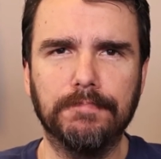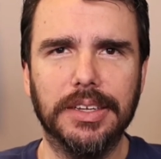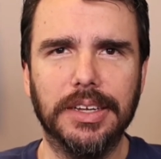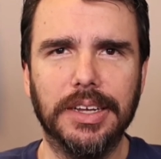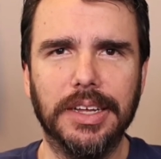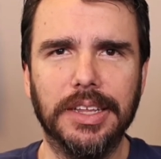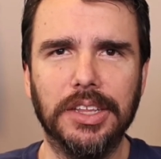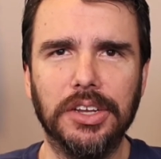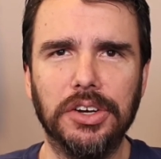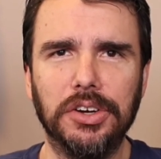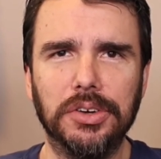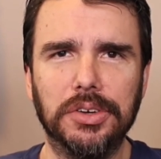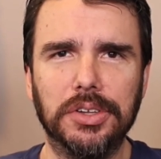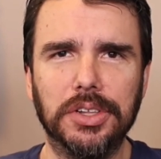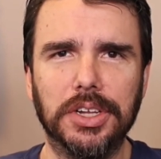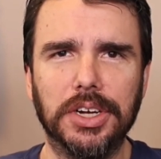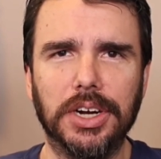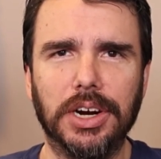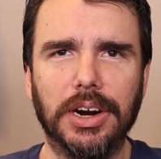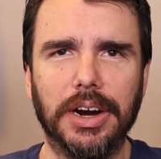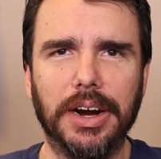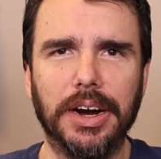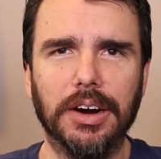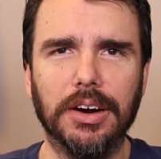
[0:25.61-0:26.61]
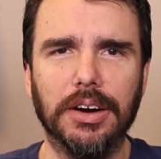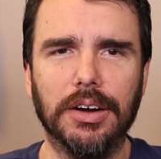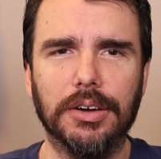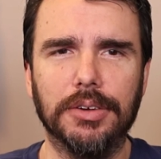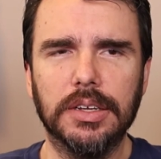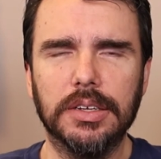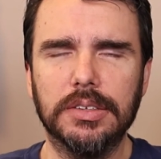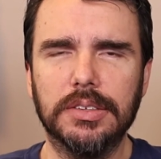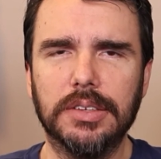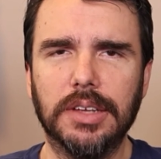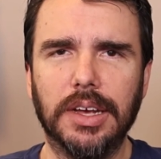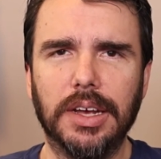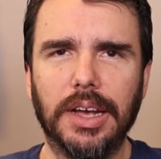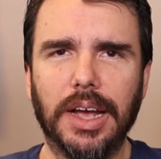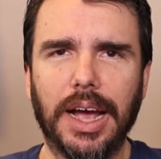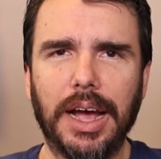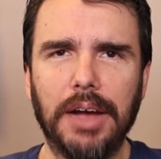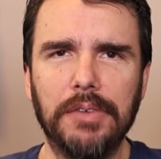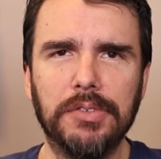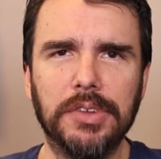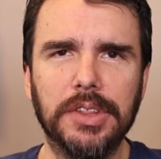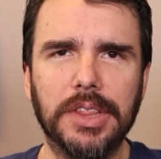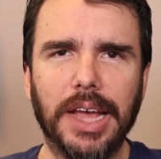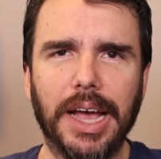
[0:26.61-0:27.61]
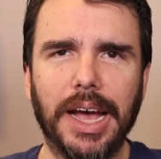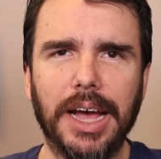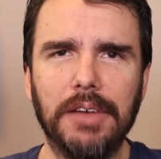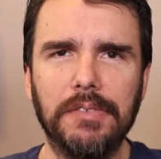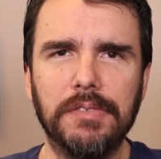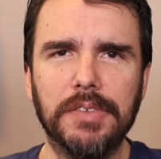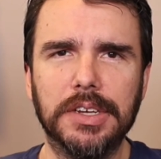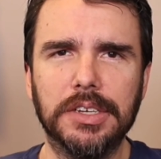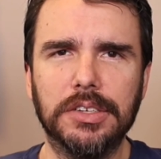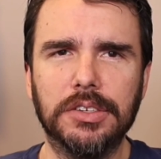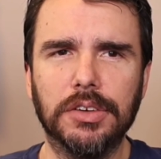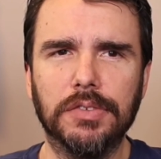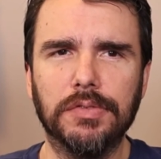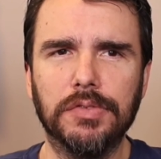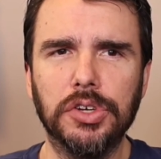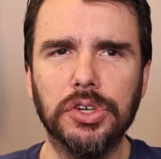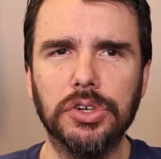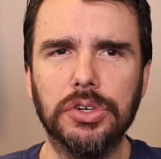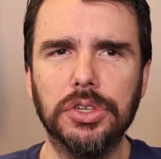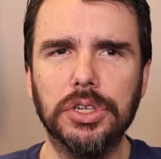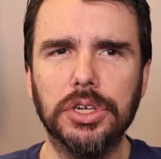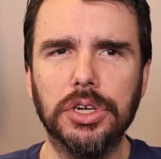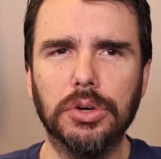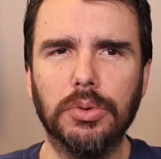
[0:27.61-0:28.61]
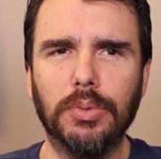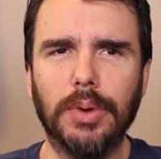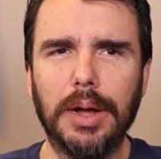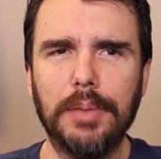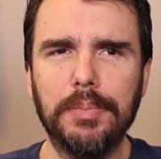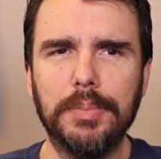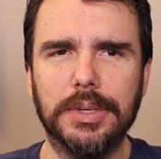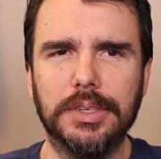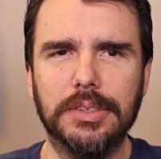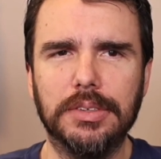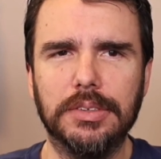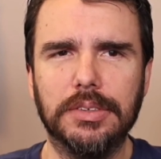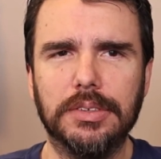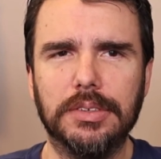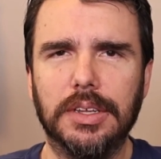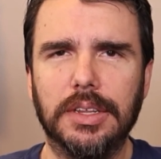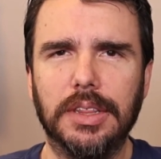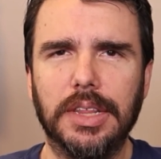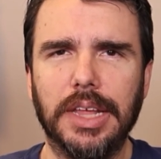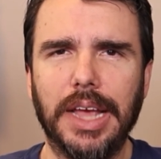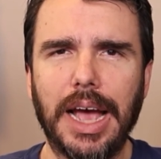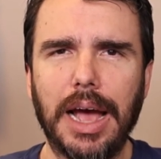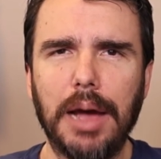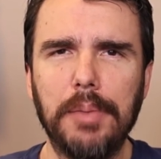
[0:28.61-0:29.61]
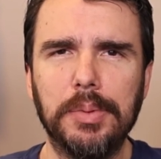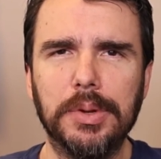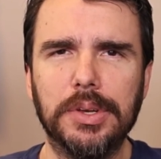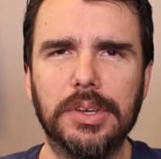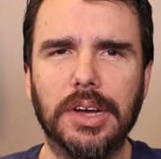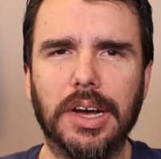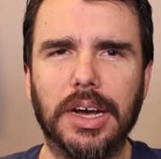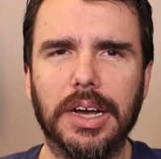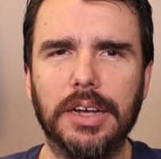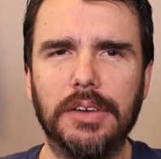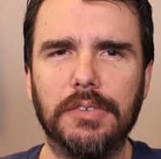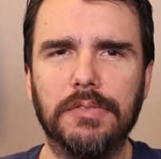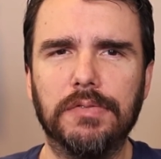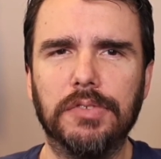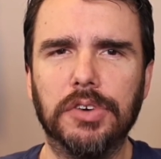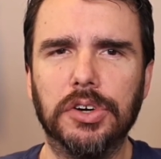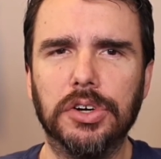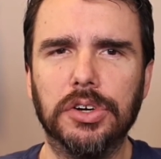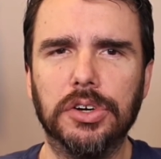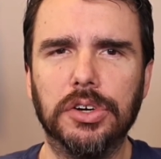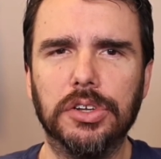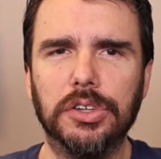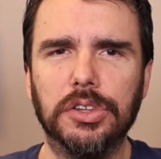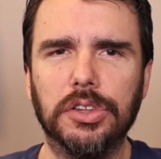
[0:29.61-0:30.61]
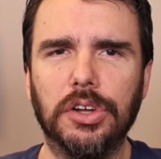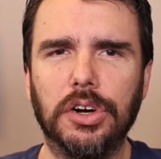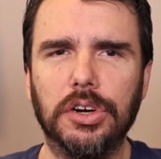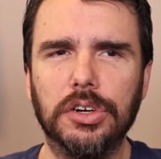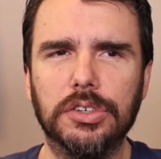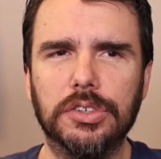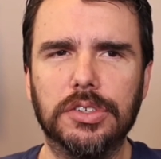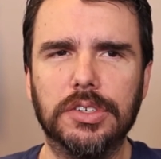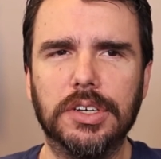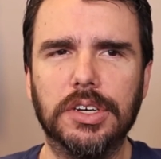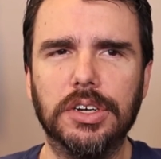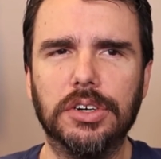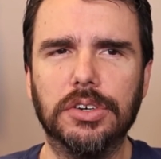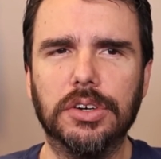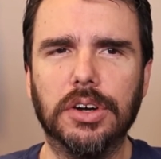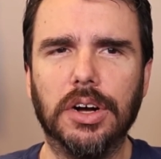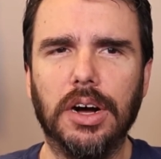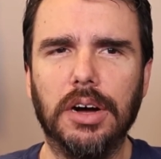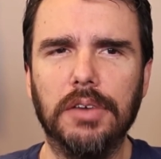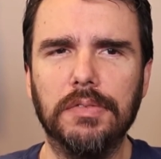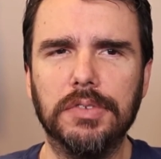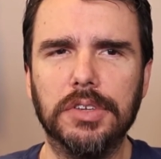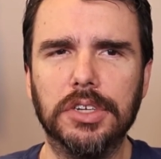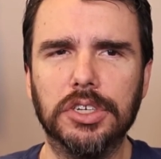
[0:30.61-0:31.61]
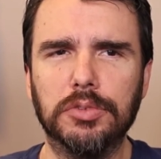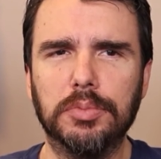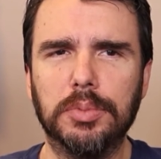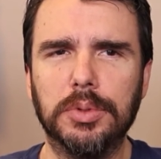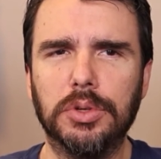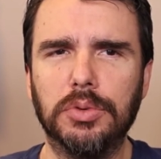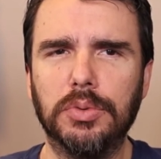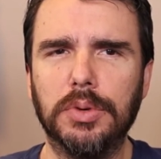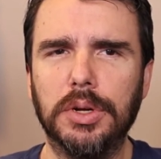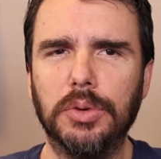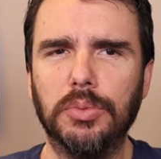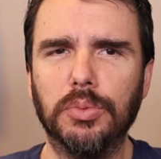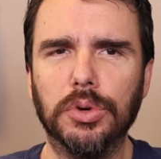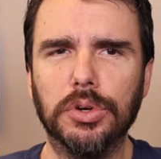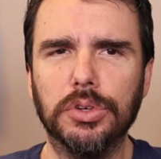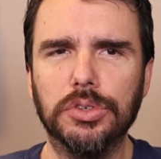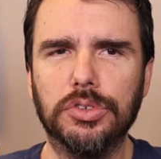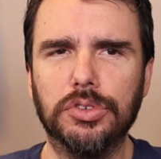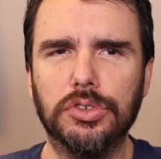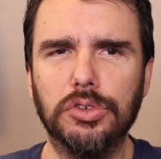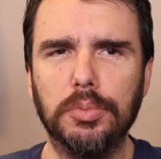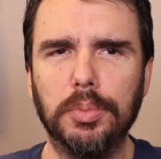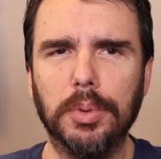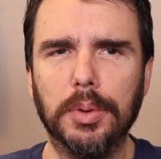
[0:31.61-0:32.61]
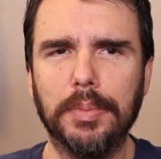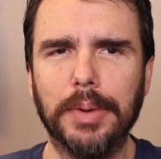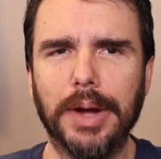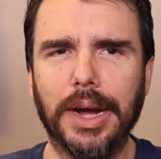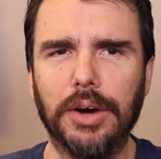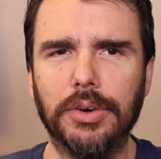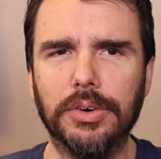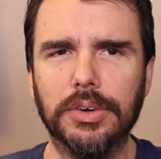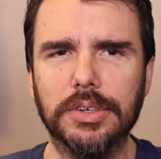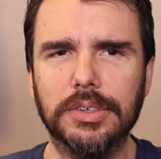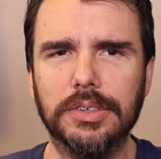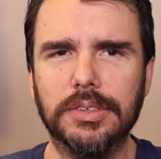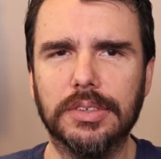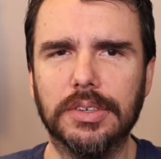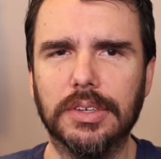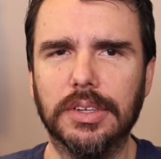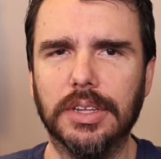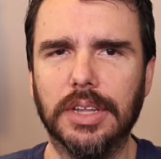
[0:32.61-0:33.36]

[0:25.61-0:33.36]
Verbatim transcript: In the nuclear era, say after the advent of nuclear weapons, the appetite for large-scale conflicts between world superpowers,